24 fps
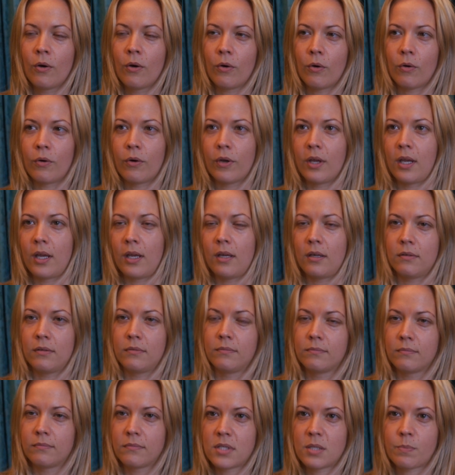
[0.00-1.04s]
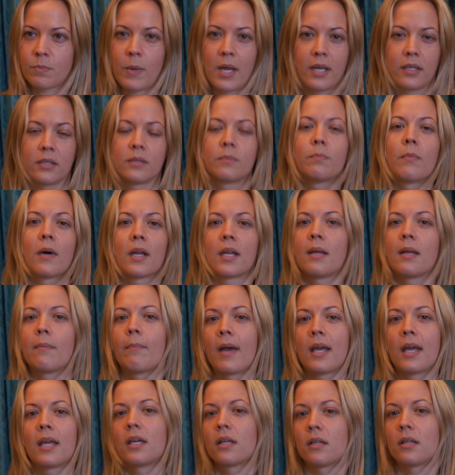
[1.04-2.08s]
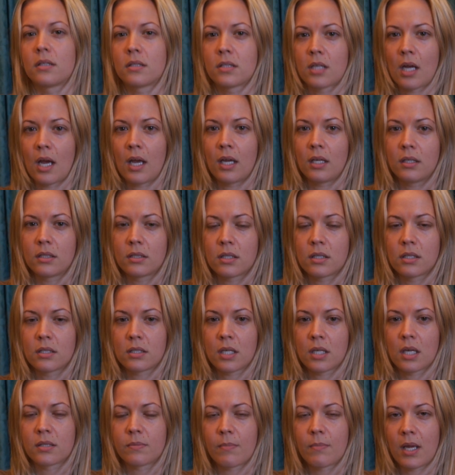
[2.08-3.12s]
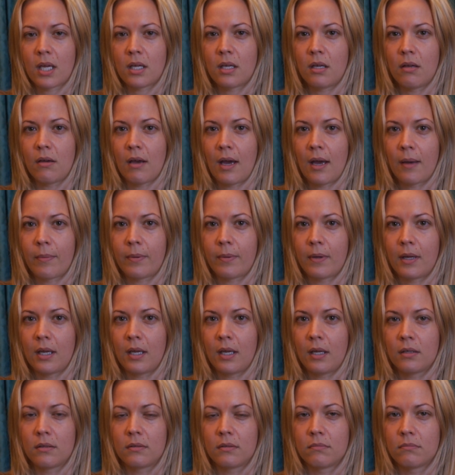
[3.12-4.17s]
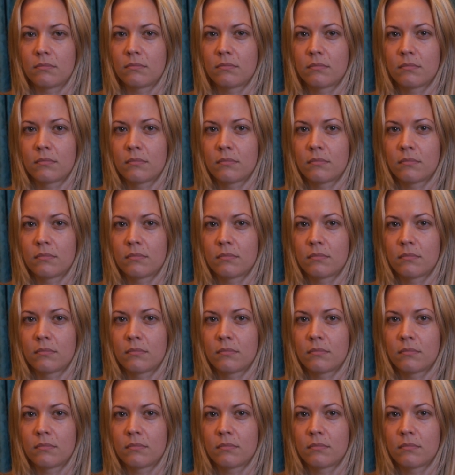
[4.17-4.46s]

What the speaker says: or you spend money making a change that does make you happy. And